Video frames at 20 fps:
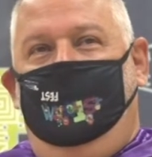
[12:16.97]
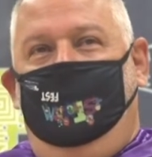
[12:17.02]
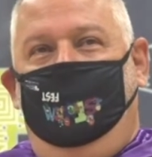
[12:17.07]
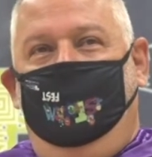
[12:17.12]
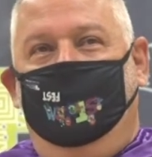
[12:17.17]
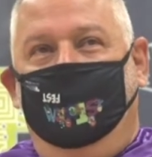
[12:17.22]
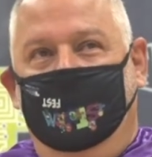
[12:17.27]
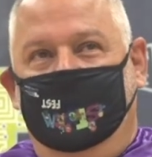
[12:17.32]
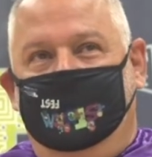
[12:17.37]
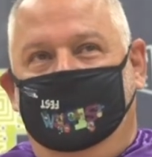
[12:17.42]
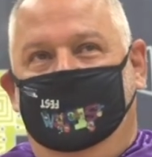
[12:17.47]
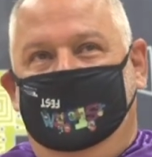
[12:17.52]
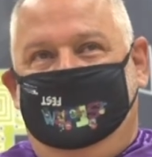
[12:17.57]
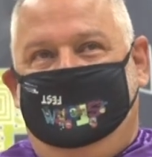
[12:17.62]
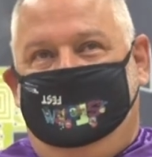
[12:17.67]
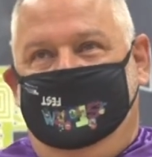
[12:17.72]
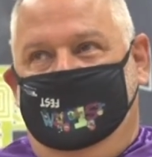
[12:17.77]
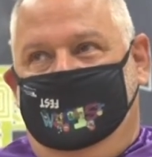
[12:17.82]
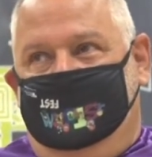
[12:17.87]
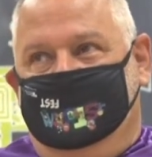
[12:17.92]
what do we
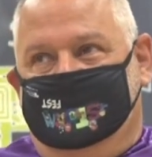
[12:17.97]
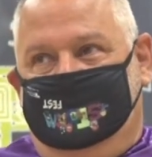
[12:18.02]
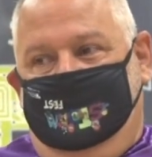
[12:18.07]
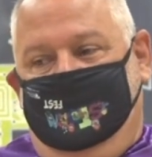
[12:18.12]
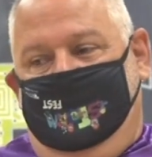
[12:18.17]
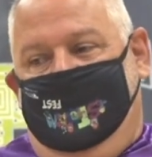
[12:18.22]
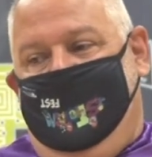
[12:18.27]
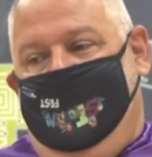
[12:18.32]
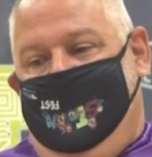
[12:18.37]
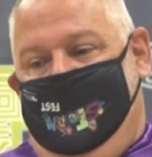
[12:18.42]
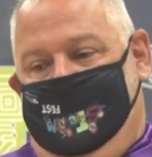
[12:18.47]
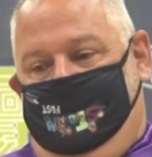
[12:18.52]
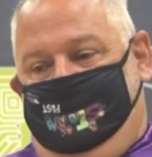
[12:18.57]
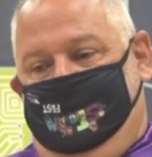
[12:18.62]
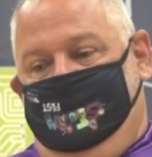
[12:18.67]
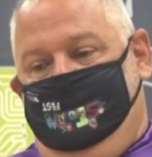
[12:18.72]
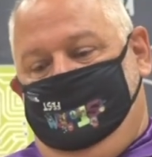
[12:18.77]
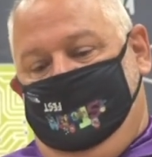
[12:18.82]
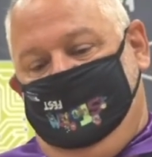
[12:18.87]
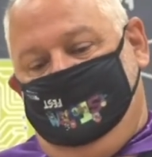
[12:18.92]
think is going to
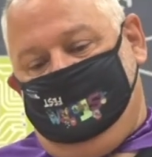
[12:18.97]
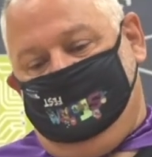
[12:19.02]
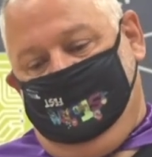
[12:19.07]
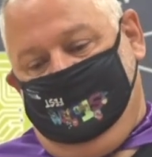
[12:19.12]
happen based